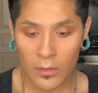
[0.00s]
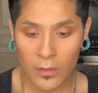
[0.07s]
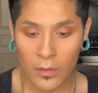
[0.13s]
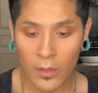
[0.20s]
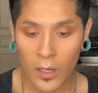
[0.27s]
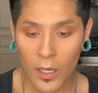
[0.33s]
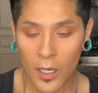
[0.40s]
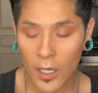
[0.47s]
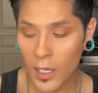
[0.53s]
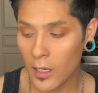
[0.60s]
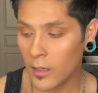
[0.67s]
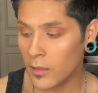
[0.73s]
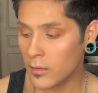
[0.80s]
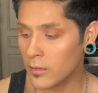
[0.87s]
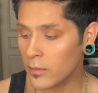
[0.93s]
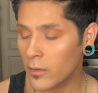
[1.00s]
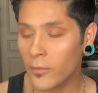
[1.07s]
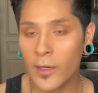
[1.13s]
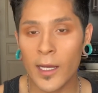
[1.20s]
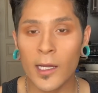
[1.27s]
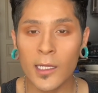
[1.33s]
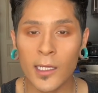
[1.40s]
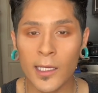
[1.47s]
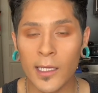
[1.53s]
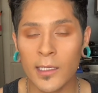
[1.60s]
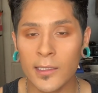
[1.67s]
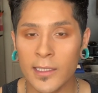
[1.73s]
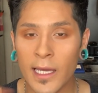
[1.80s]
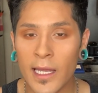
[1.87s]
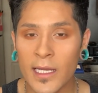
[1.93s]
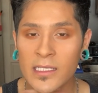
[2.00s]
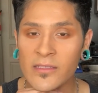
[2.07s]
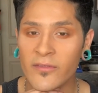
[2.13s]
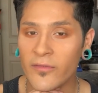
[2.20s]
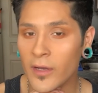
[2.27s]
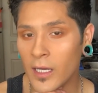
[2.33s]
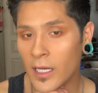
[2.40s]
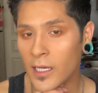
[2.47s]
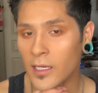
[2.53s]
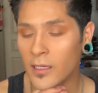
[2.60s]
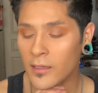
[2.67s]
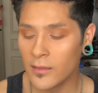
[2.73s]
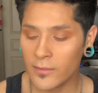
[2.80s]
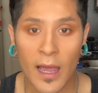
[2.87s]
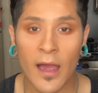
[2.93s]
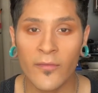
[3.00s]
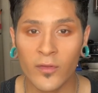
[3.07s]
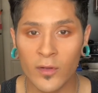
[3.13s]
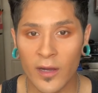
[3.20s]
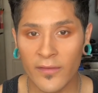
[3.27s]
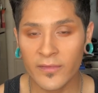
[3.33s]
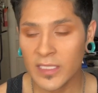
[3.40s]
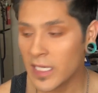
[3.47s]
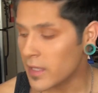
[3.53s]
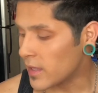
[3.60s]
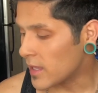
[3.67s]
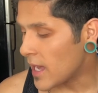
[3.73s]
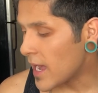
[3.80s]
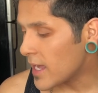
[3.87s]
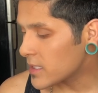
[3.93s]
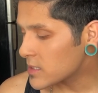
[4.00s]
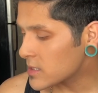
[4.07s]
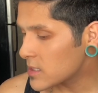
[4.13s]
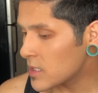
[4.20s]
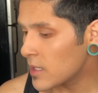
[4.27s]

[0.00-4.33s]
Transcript: Cool. We are looking dead as fuck. After I've done that,